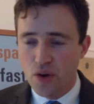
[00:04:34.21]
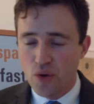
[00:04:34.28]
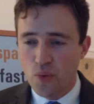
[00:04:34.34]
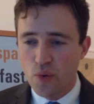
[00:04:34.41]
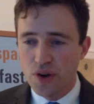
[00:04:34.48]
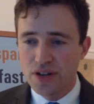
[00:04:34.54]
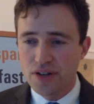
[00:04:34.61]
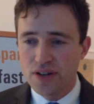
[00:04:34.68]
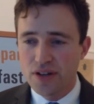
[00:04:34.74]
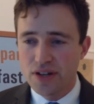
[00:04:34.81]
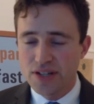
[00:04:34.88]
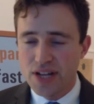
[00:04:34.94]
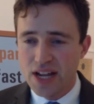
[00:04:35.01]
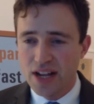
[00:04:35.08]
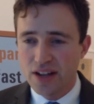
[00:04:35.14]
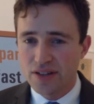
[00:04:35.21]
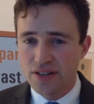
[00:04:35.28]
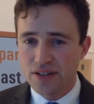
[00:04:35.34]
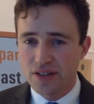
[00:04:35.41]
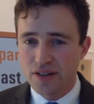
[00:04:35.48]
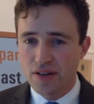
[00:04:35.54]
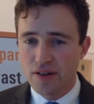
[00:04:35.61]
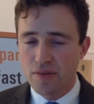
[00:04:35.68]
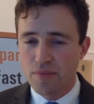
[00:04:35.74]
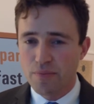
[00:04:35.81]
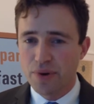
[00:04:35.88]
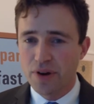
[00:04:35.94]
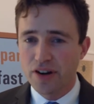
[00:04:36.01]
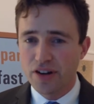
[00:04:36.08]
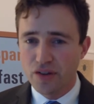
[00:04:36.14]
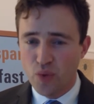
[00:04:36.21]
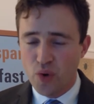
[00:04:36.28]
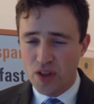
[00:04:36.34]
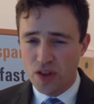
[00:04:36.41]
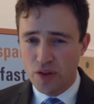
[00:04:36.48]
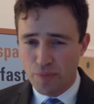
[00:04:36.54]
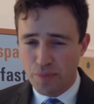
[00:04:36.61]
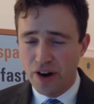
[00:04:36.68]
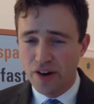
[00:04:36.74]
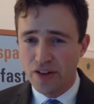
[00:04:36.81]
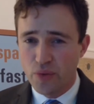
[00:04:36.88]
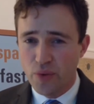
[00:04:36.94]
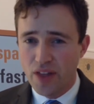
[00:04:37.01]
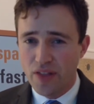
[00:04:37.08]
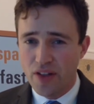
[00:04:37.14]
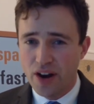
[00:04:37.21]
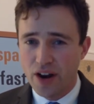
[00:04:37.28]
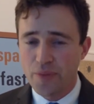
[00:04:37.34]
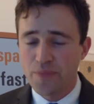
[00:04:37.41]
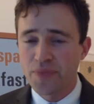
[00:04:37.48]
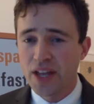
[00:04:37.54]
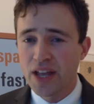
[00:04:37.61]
would take us part of the way there.